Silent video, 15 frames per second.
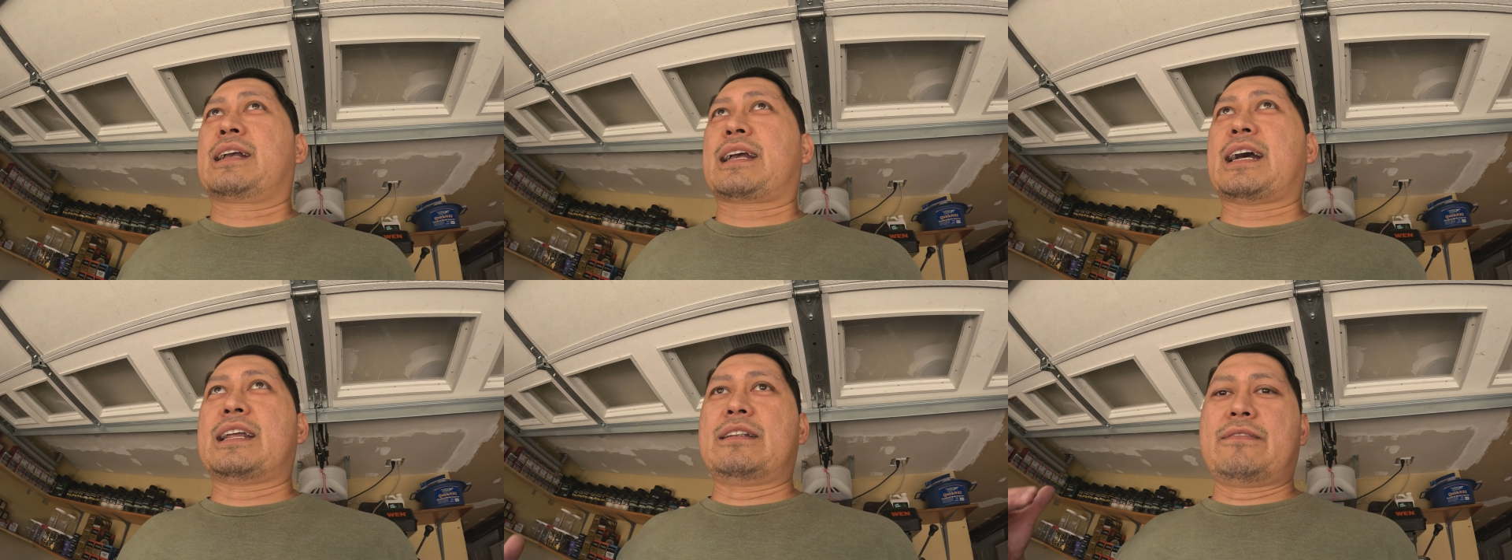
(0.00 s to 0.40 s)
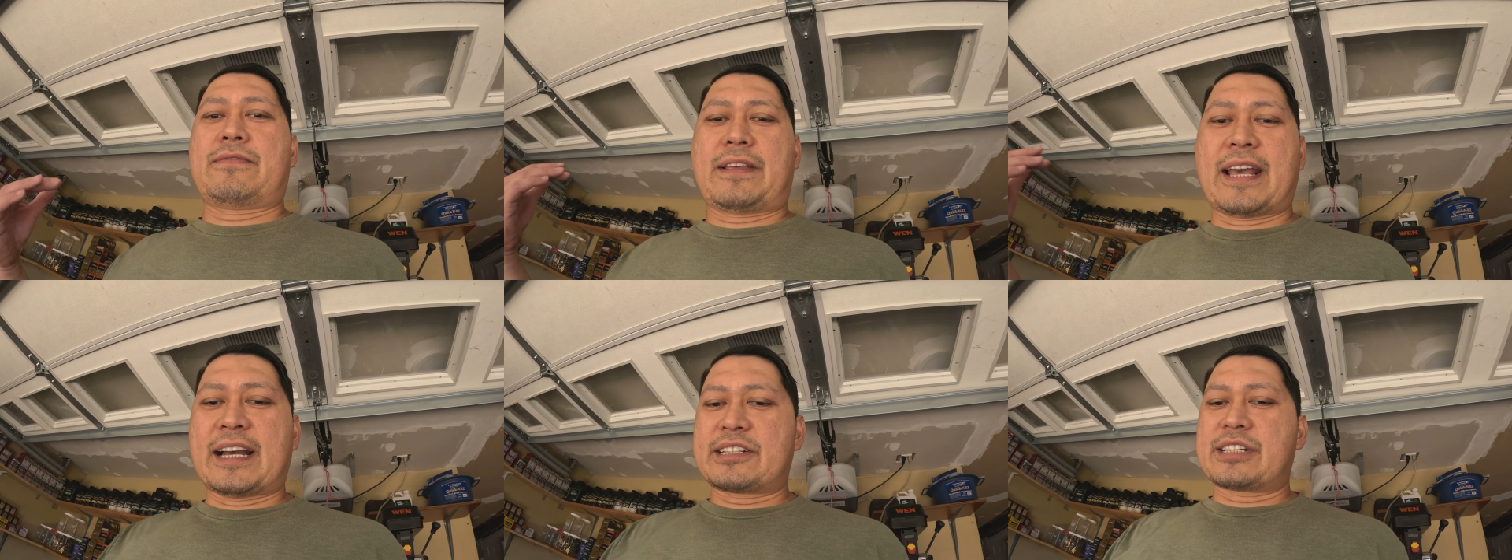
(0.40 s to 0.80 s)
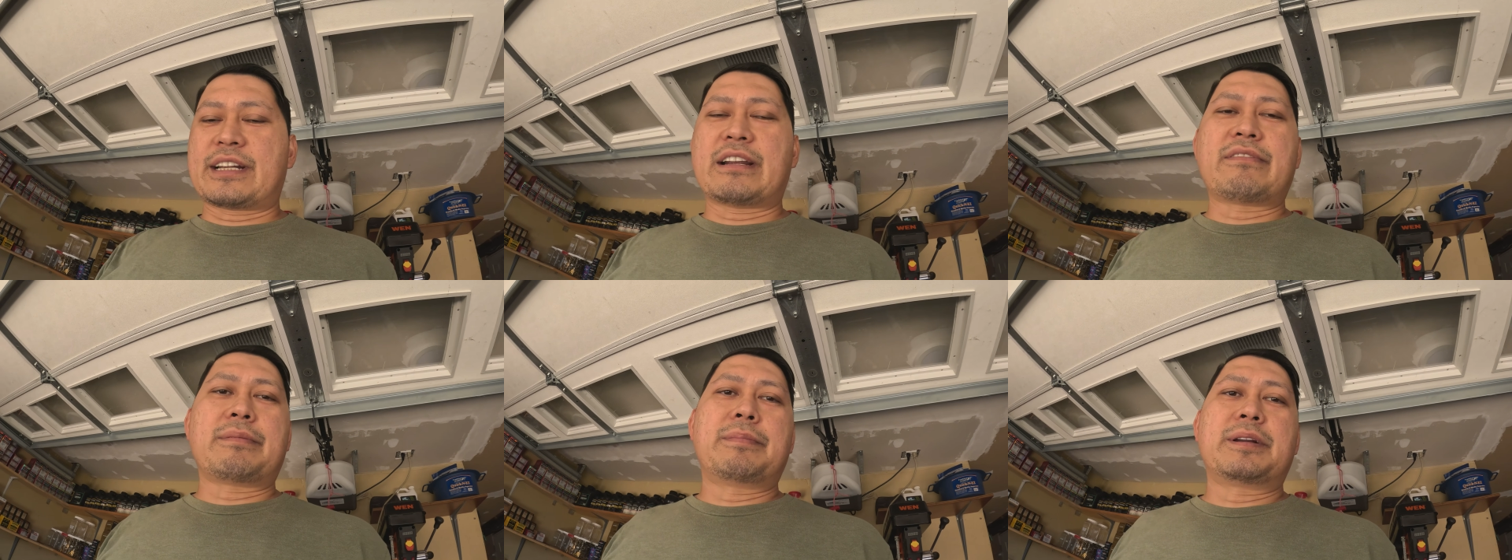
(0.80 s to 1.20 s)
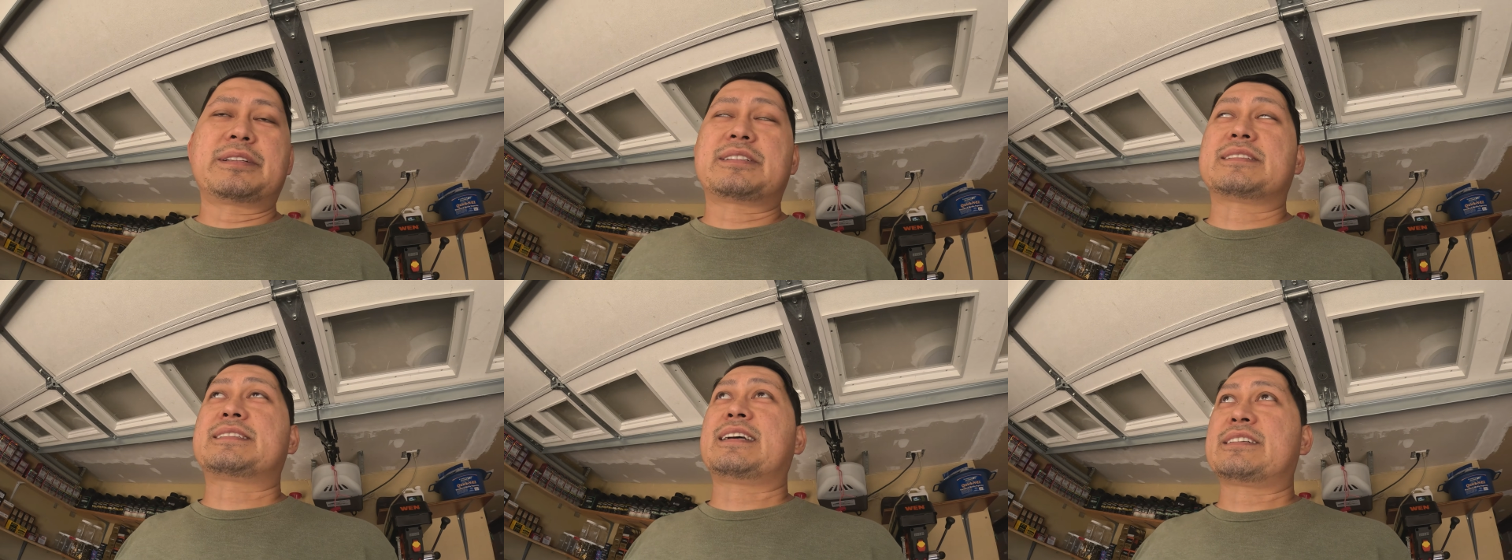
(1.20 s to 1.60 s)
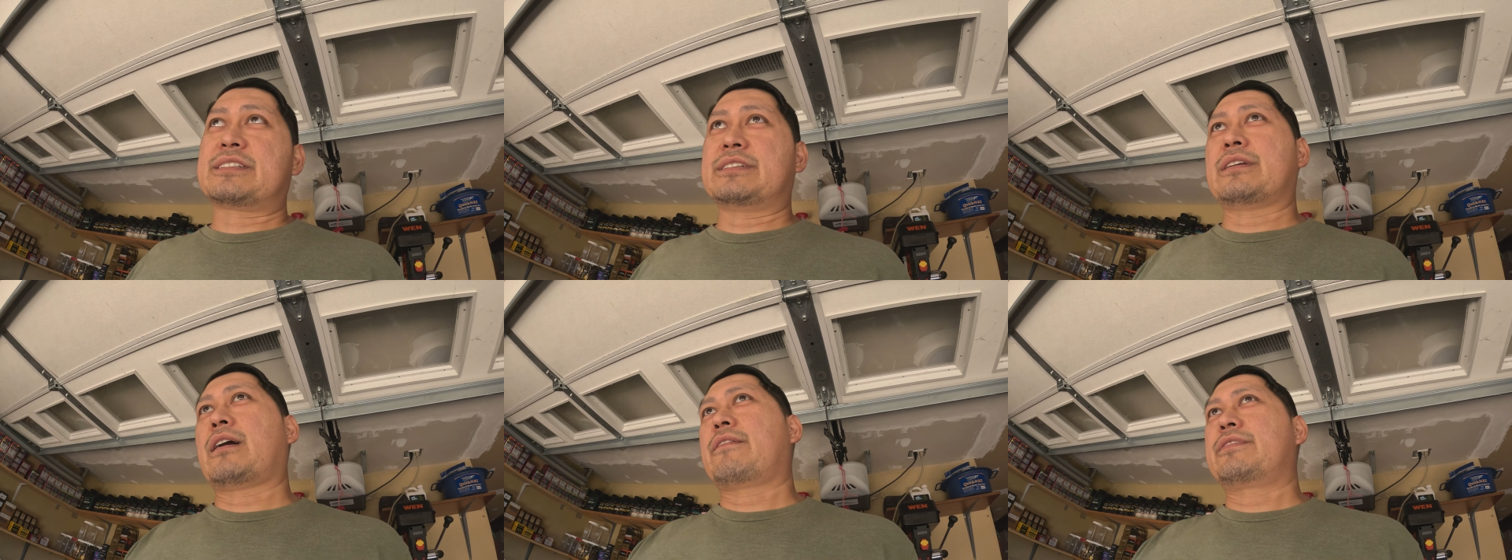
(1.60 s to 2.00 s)
kind of catching everybody's
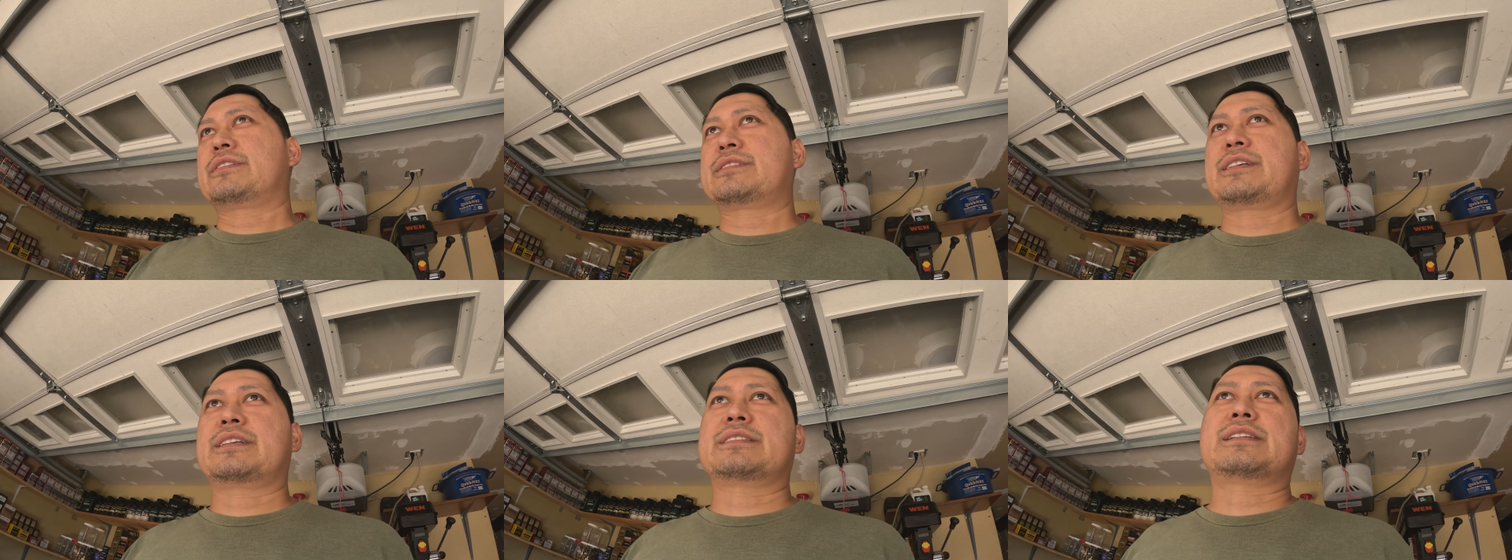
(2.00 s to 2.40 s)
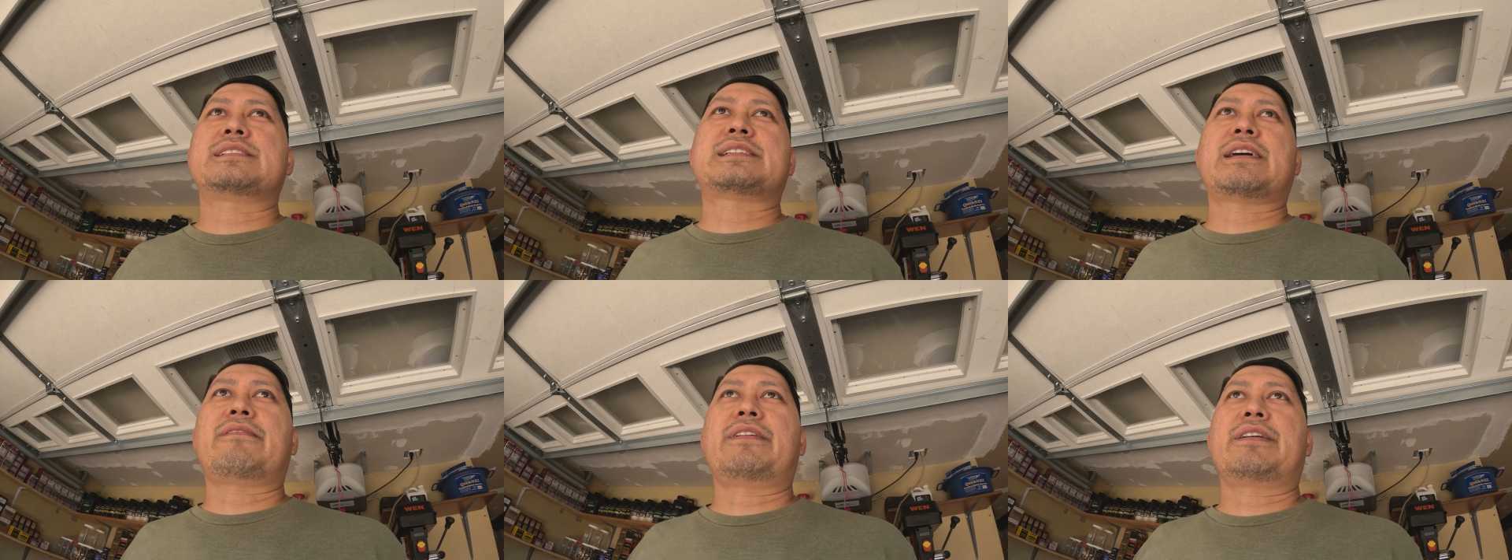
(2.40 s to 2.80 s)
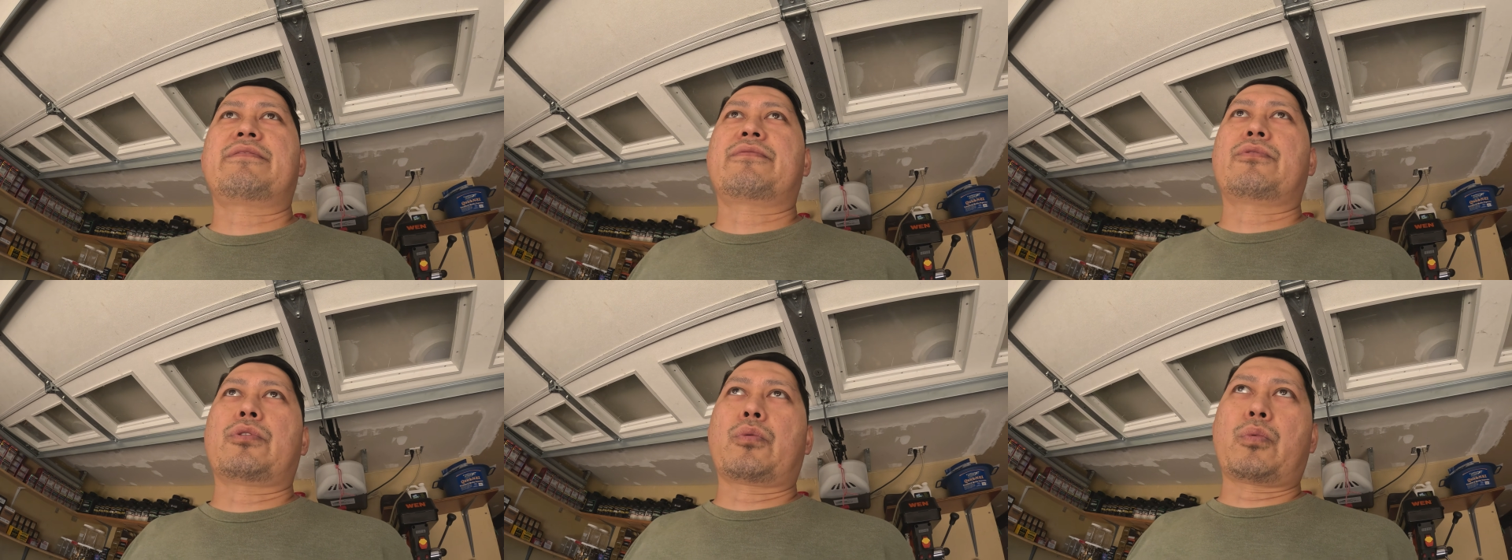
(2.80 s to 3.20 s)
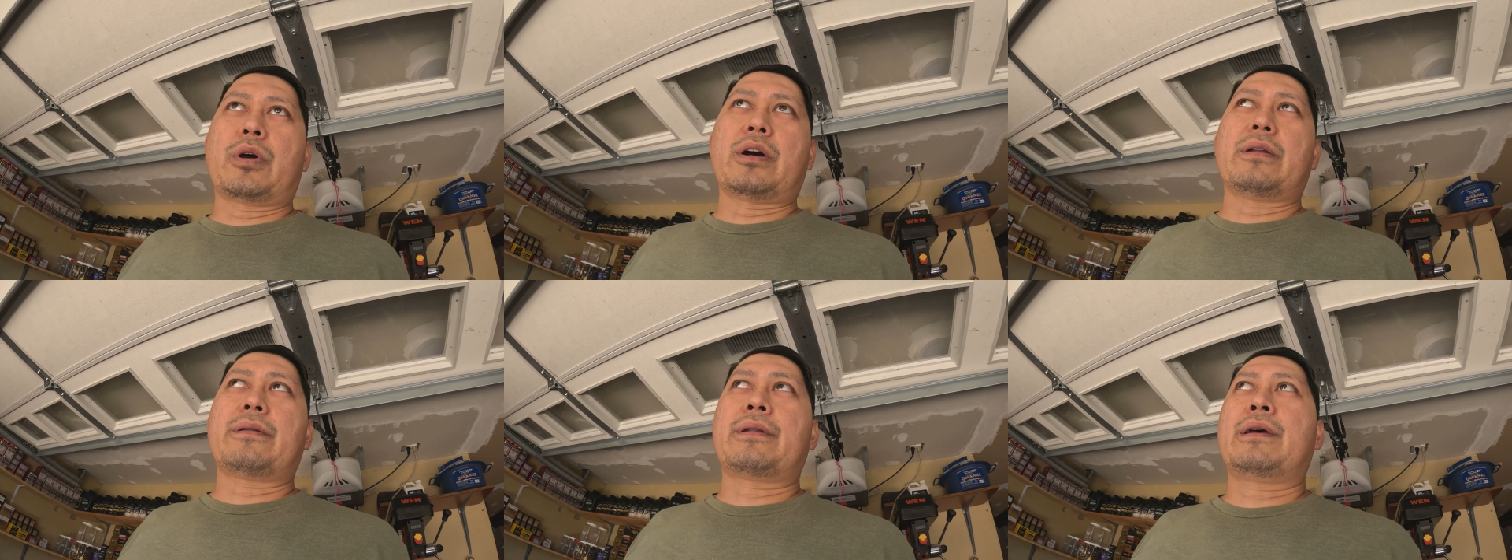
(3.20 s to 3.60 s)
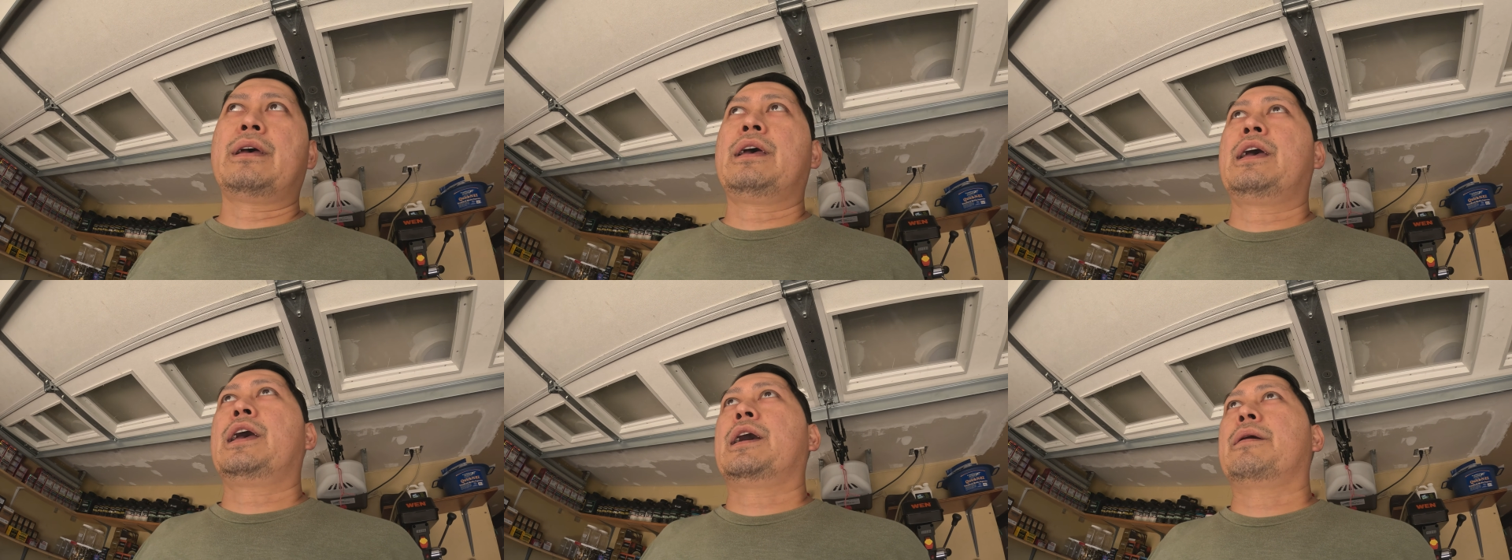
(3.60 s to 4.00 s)
attention obviously is the 74 weld,
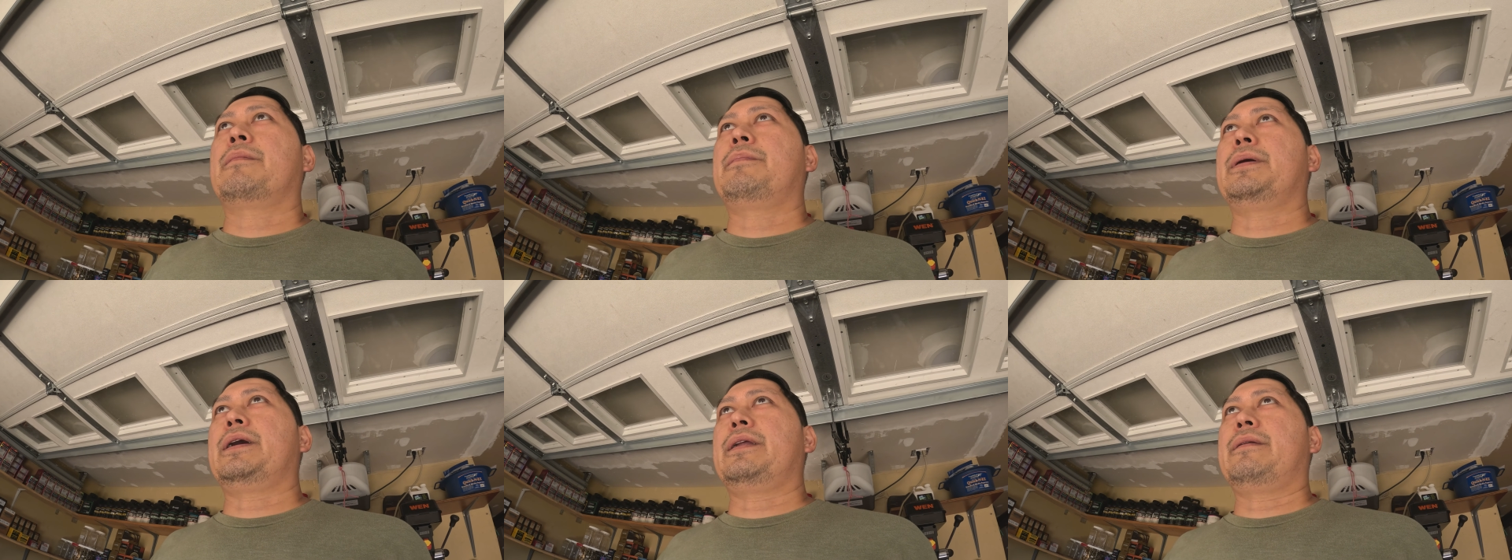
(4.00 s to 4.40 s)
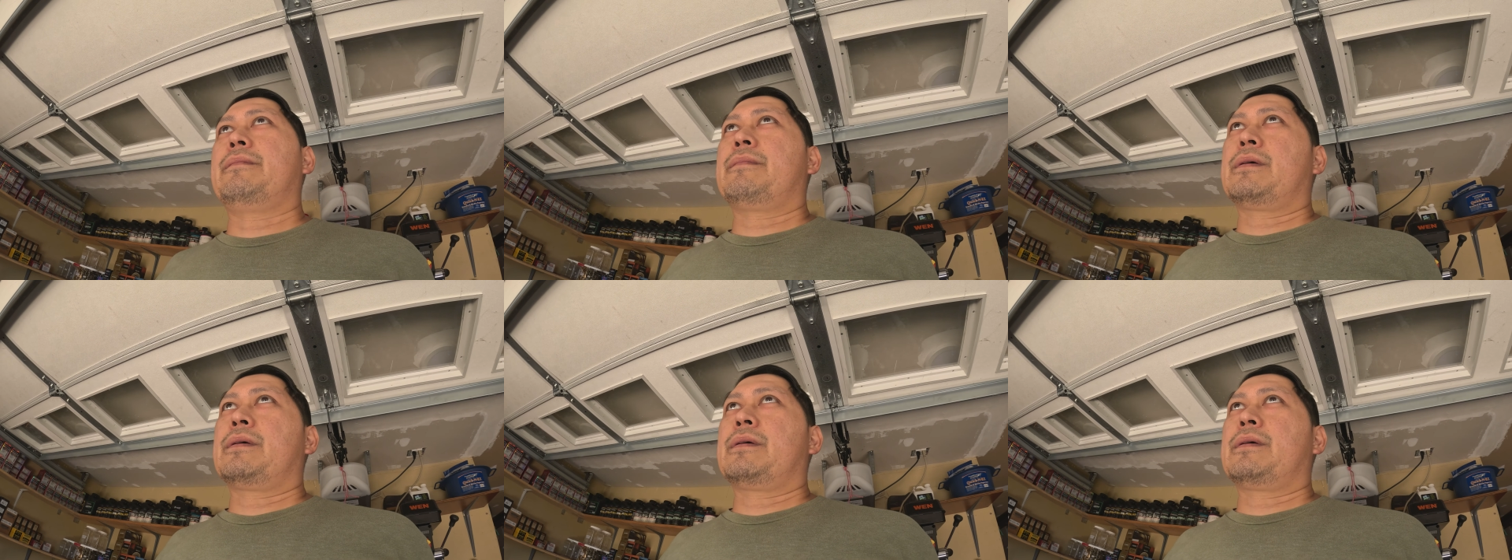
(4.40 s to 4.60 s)
but